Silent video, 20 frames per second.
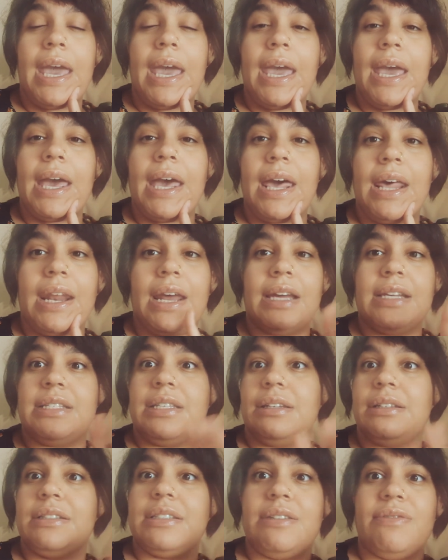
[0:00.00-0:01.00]
and I
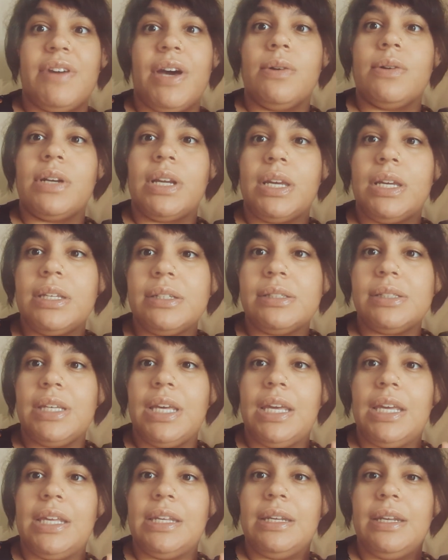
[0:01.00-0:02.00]
d devoured it
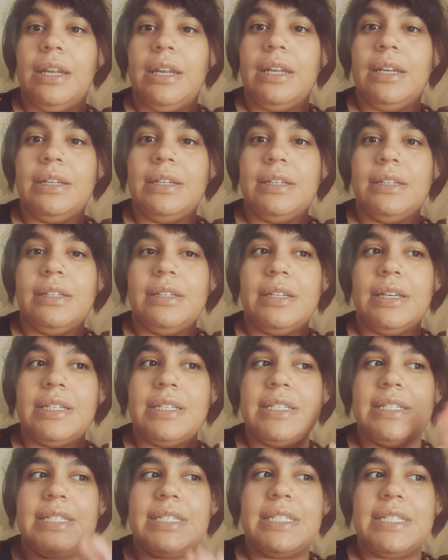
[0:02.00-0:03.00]
in a
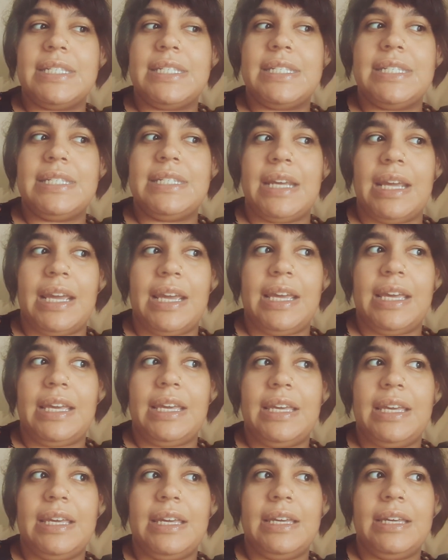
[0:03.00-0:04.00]
day,
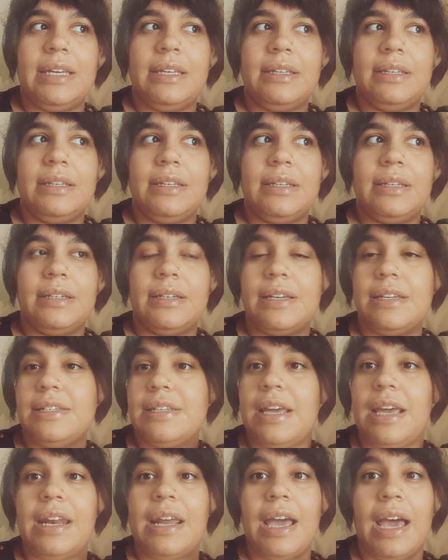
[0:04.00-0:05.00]
a
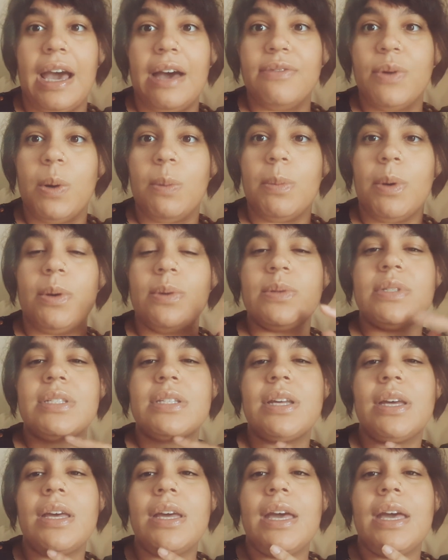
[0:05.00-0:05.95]
day and a half almost.